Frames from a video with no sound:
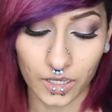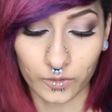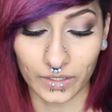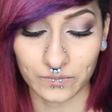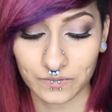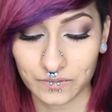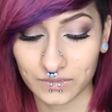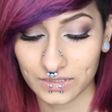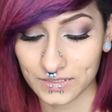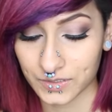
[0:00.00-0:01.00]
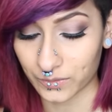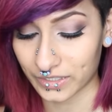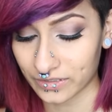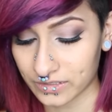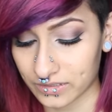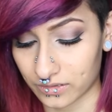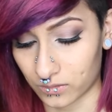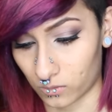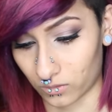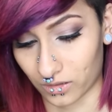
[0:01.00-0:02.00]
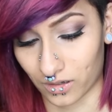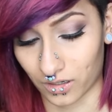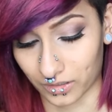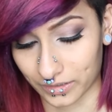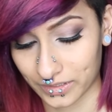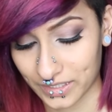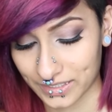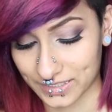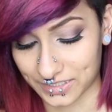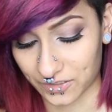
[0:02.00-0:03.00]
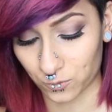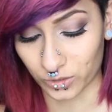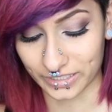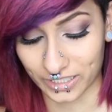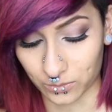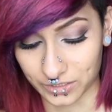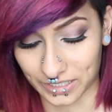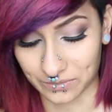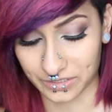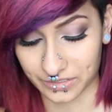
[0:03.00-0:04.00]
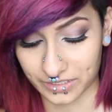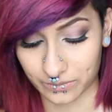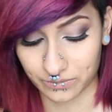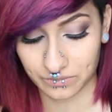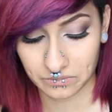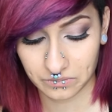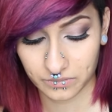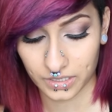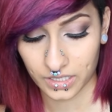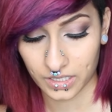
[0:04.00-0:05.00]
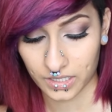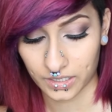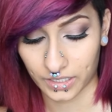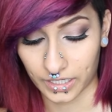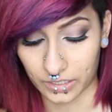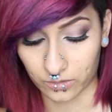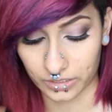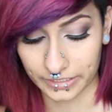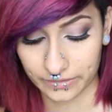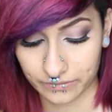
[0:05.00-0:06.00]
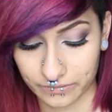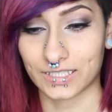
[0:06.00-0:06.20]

Okay. So here's, oh god. Since I've worn it a couple times, there's some hair on it.